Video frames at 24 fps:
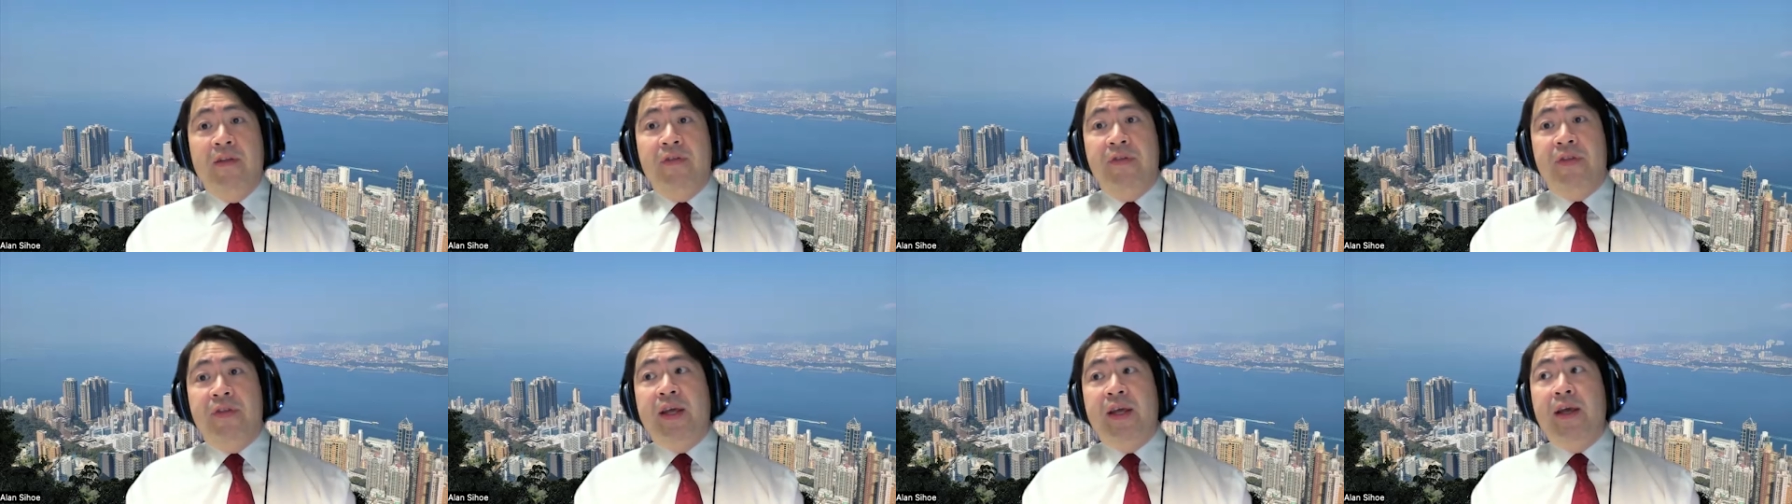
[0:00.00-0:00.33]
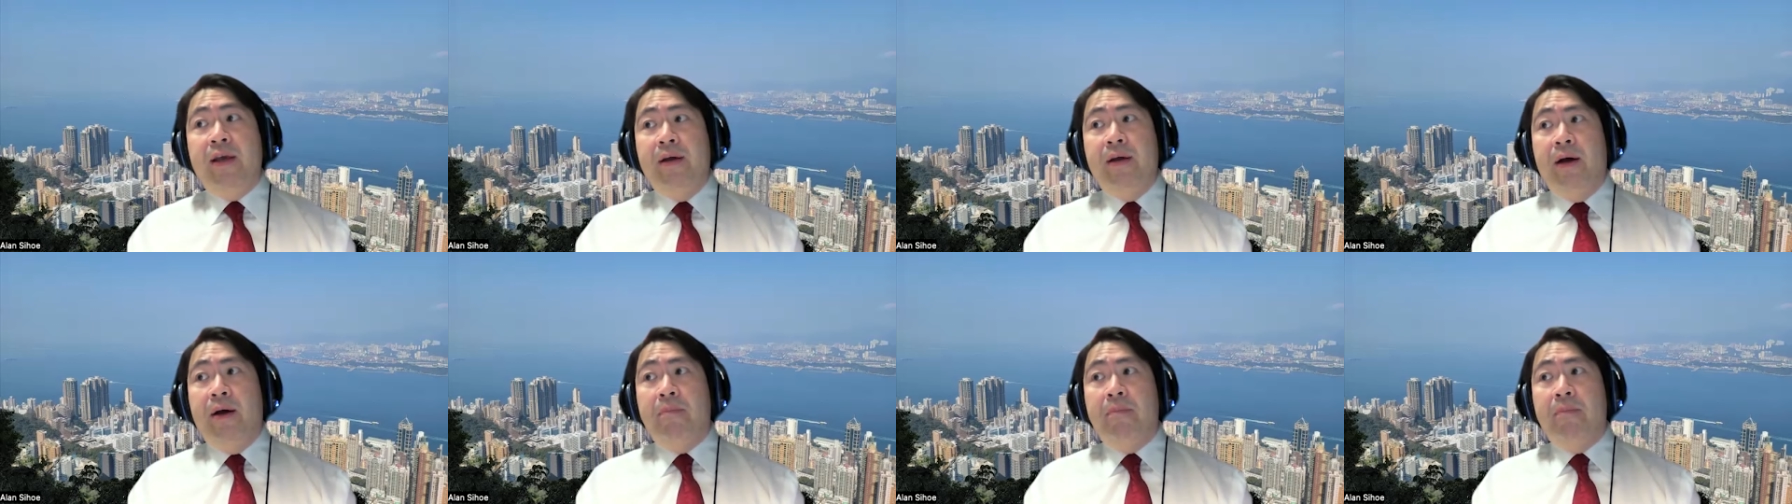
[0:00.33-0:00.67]

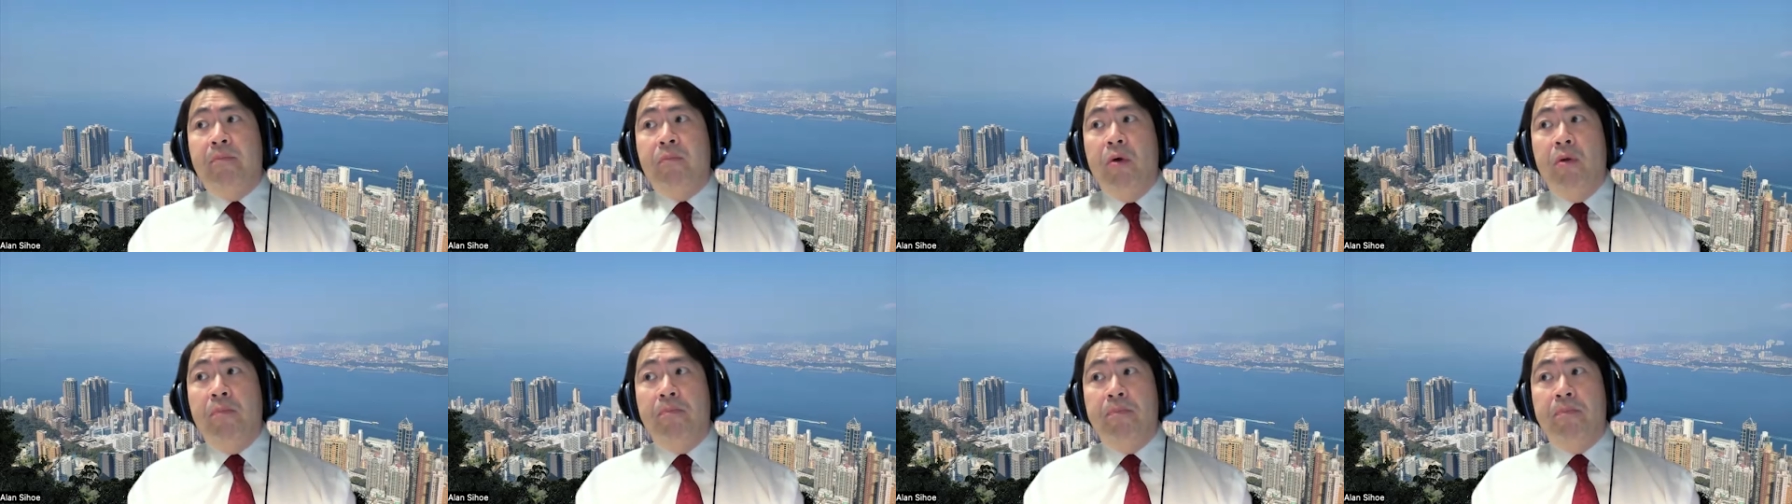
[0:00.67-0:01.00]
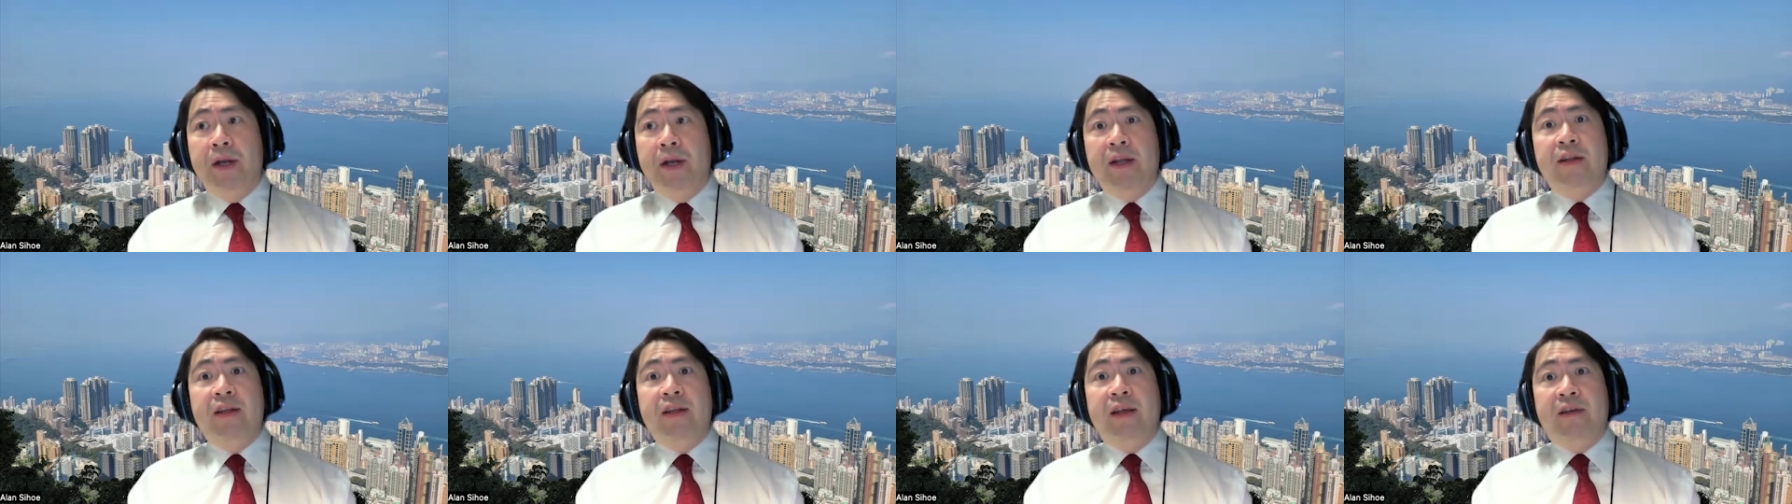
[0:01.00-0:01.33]
the um,
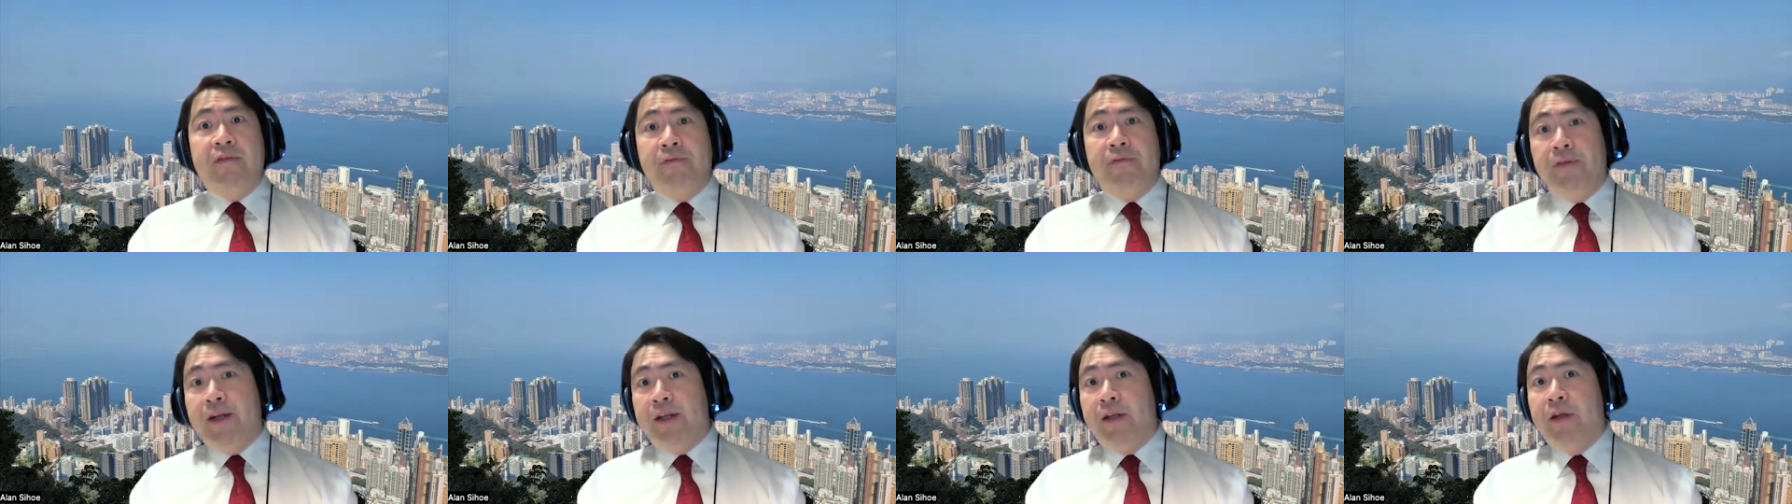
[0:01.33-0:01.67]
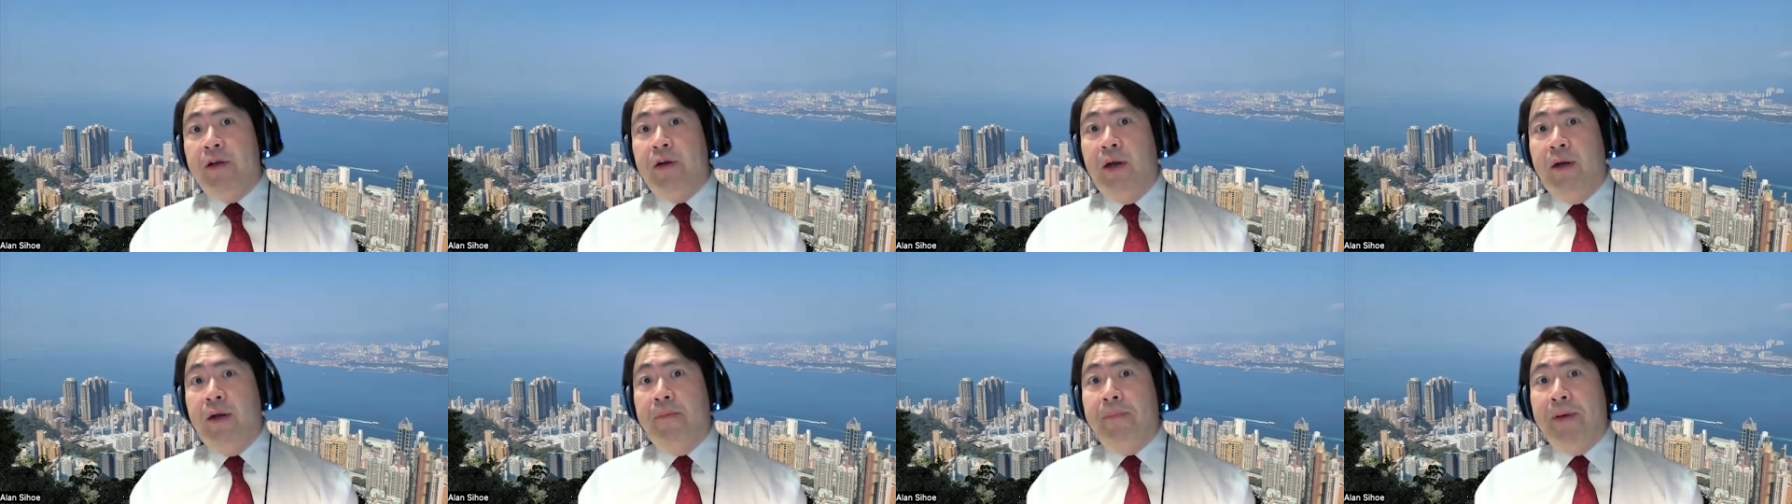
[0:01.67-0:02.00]
morbidity
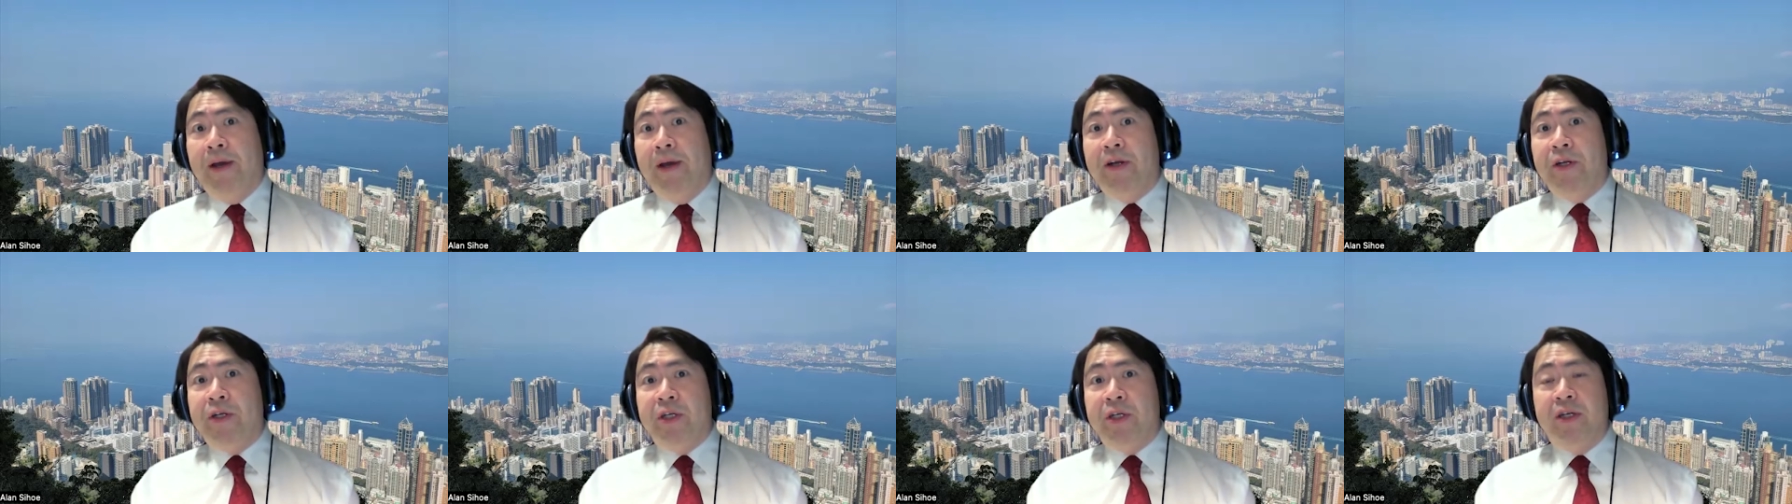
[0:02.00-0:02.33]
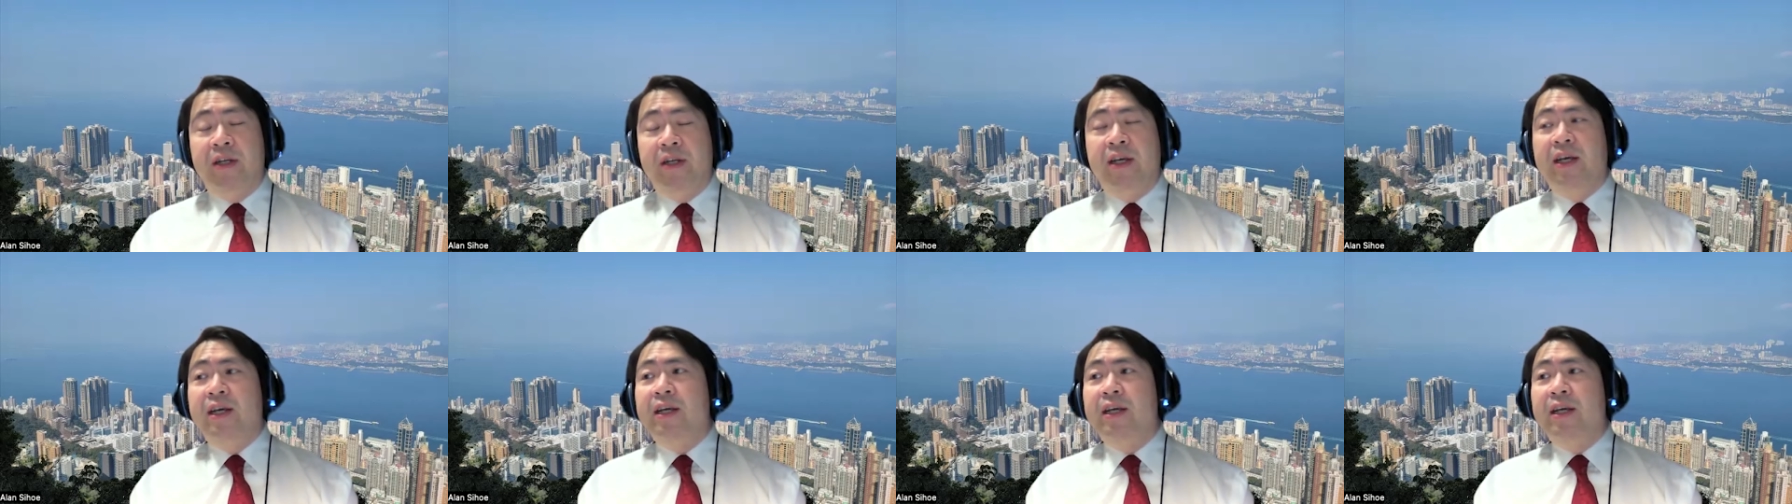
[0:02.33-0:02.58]
inflicted on the patient